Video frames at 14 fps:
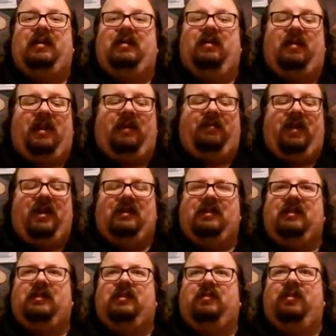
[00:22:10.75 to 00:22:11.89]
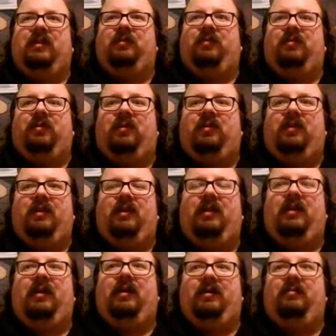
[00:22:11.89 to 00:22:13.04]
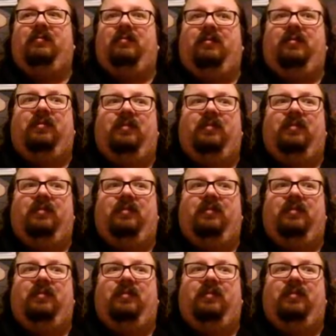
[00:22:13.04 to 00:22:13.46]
you don't have access to anymore in